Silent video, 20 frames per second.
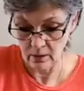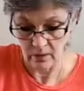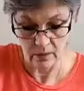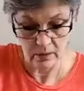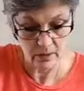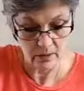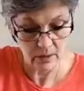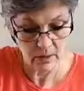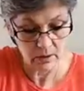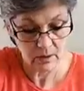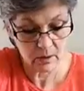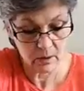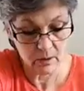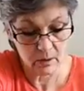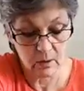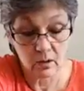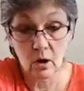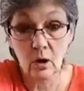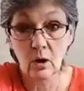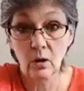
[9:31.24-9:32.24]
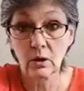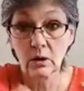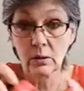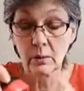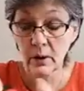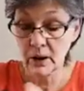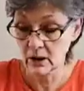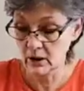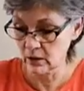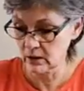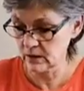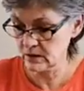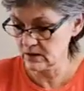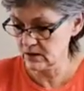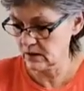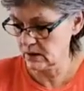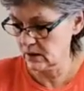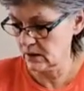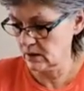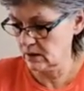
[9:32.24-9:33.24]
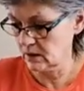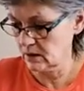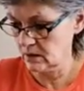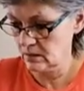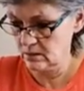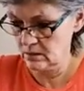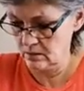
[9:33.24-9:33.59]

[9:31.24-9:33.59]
the holly berries in